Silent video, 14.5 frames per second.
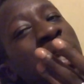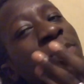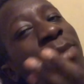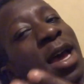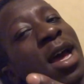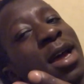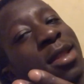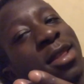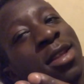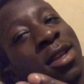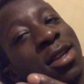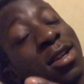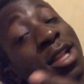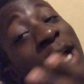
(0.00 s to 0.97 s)
bad
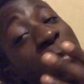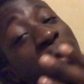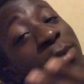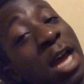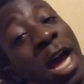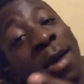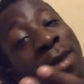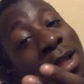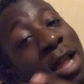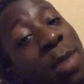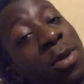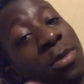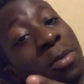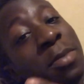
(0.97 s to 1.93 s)
thing. A lot of
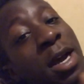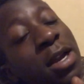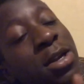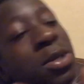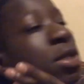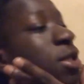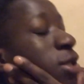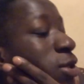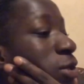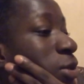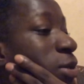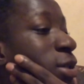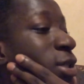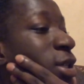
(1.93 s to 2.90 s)
people might do this, you know
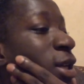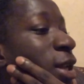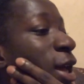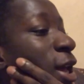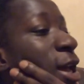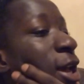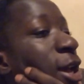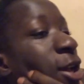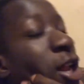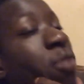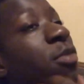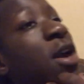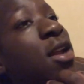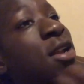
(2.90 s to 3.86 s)
what I'm saying? Like, they
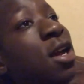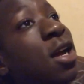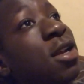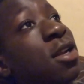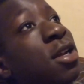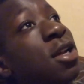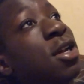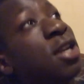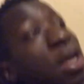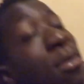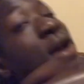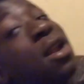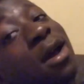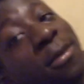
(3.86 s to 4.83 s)
might
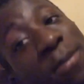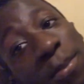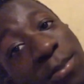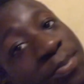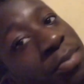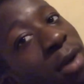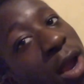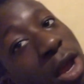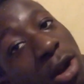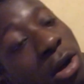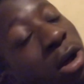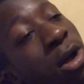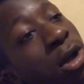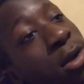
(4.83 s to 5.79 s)
not pray at
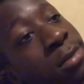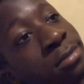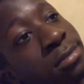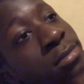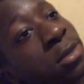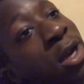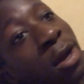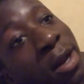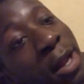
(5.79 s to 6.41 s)
all during